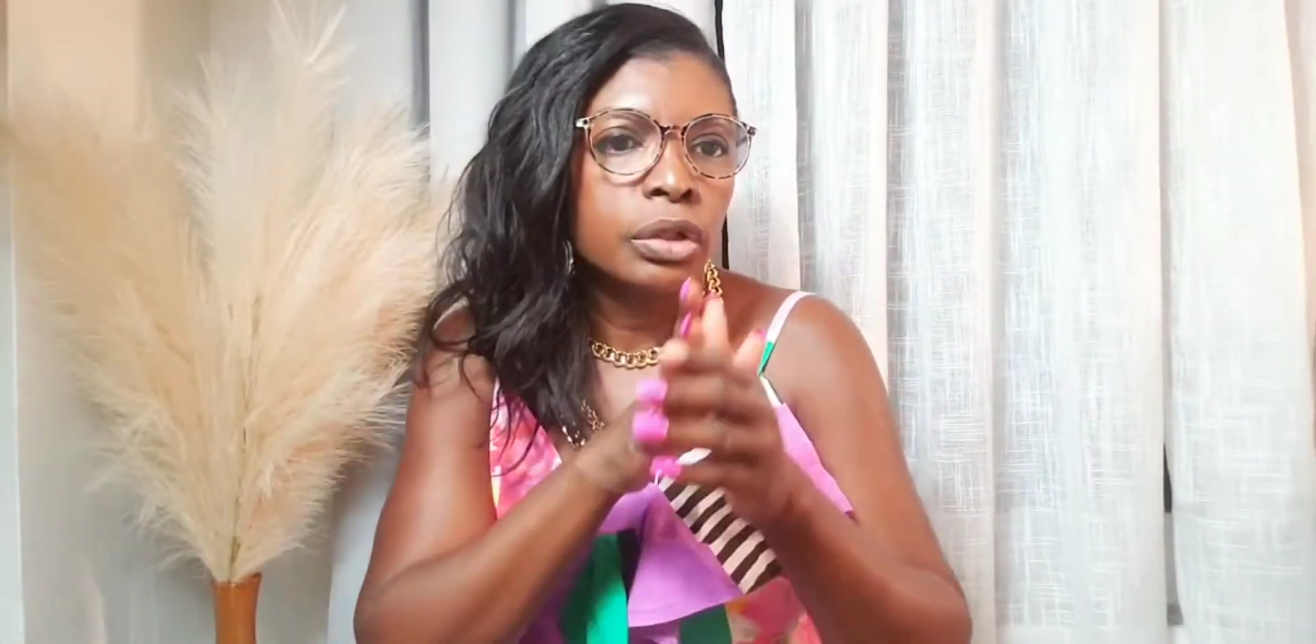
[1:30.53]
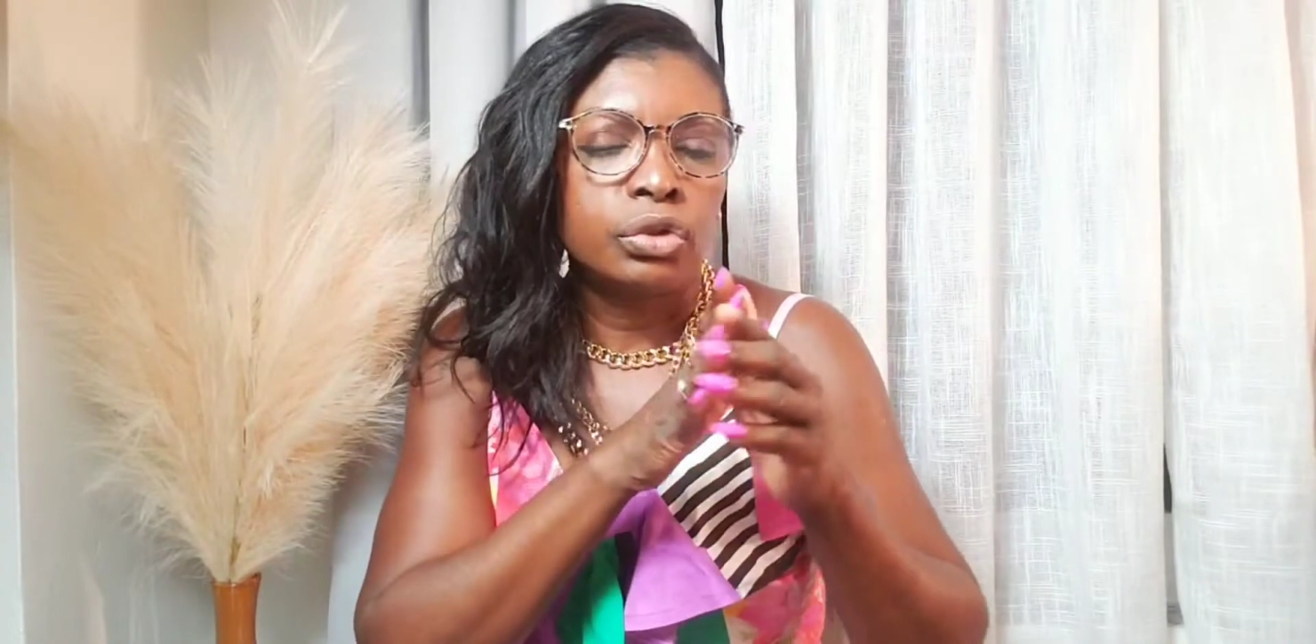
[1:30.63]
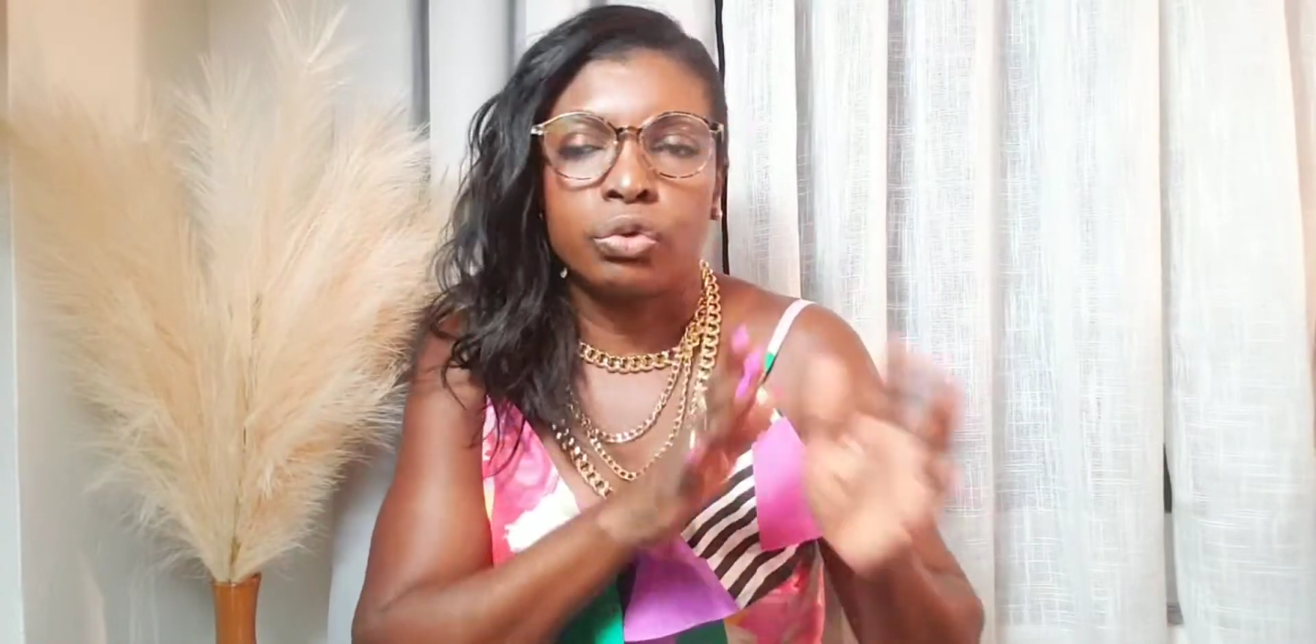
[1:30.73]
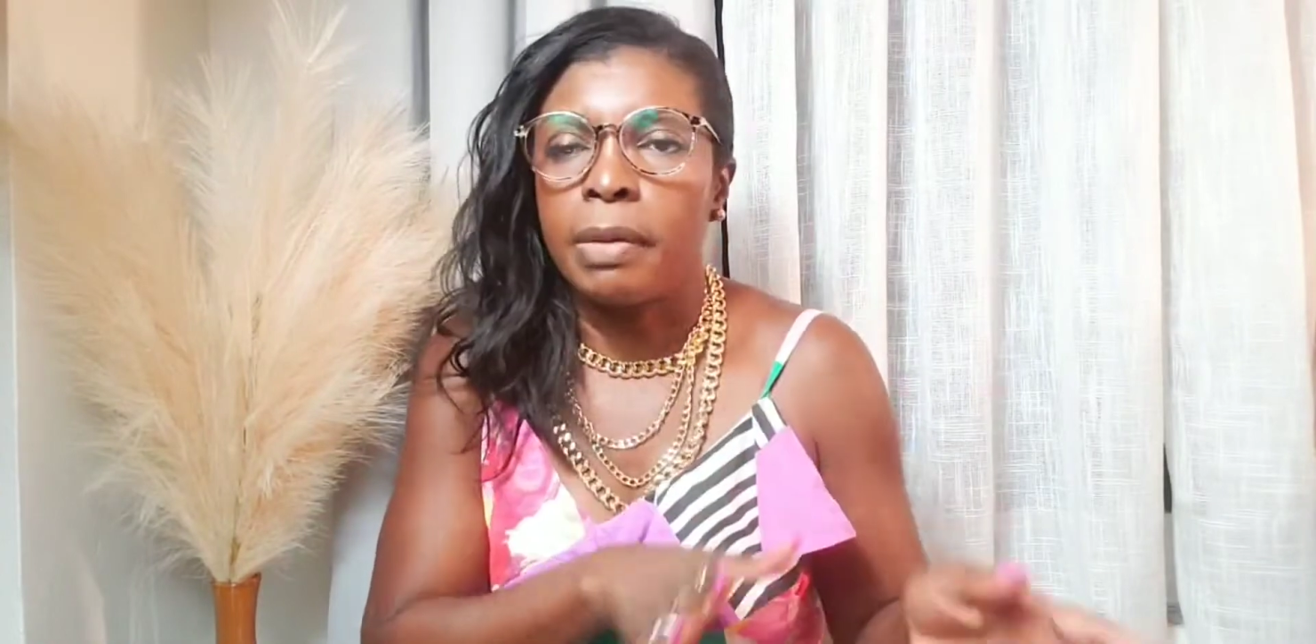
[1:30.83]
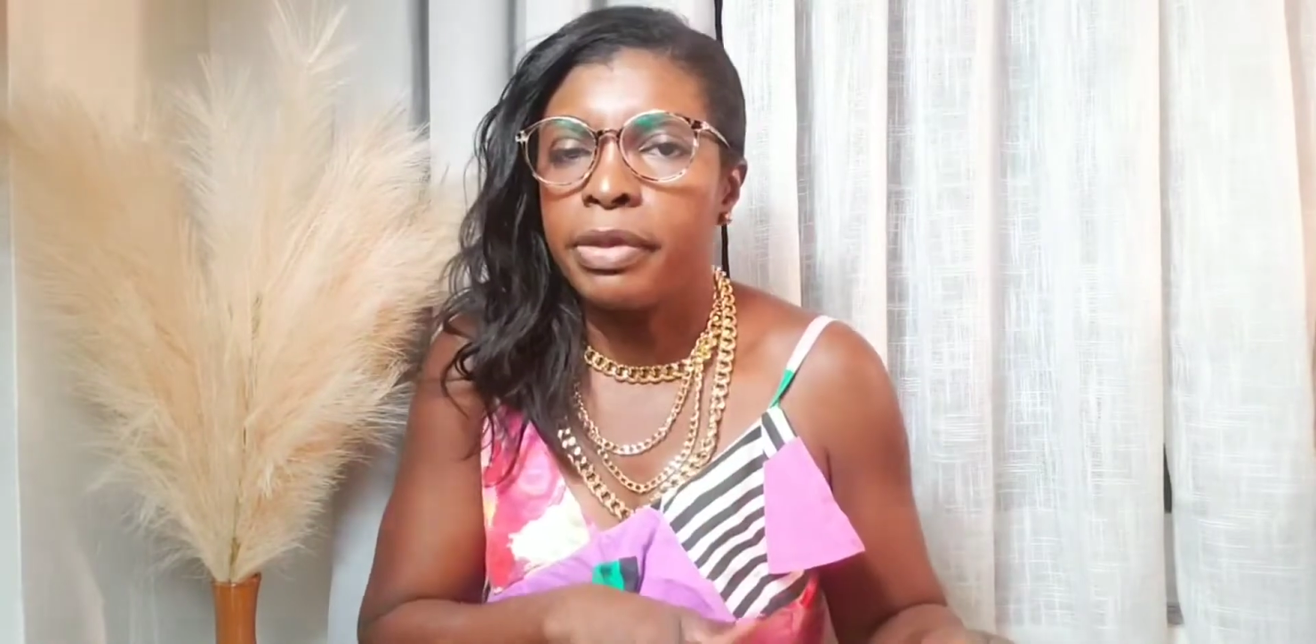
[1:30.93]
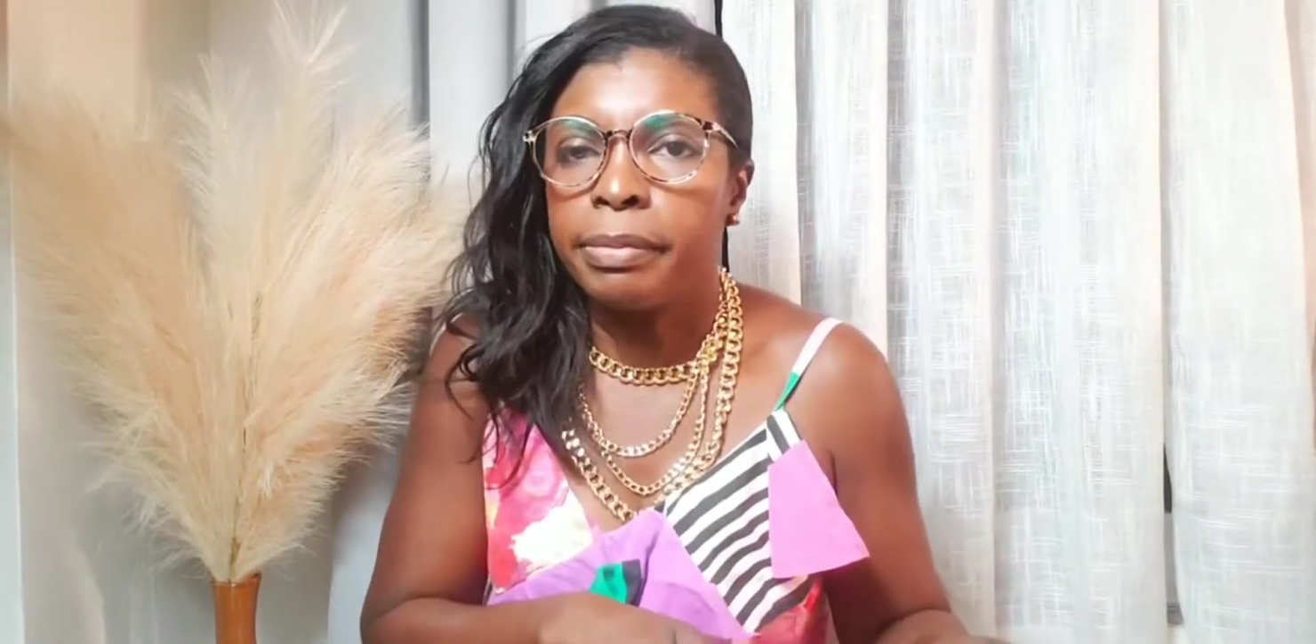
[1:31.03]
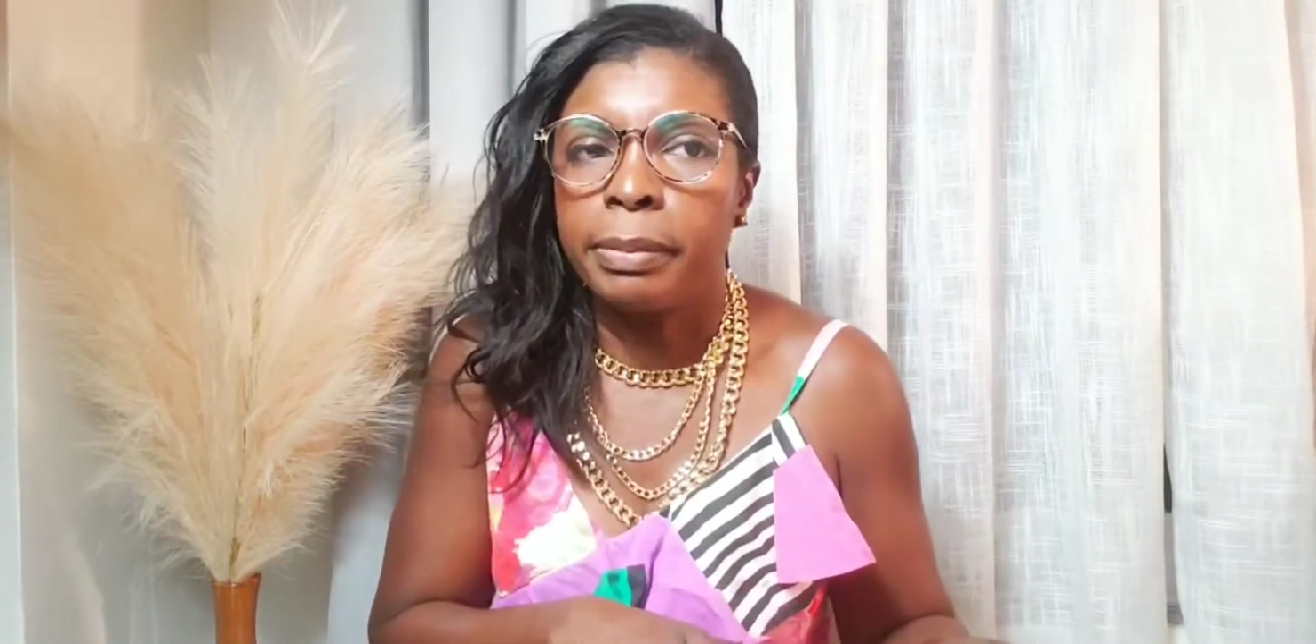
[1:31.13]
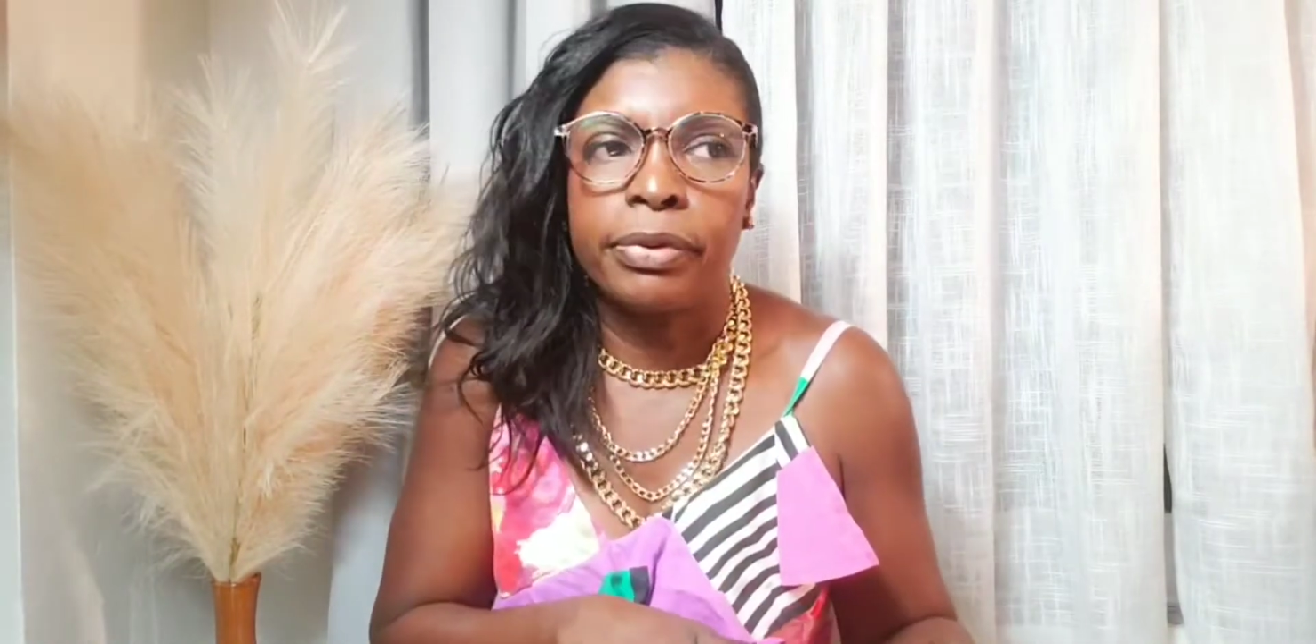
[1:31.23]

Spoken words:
drop the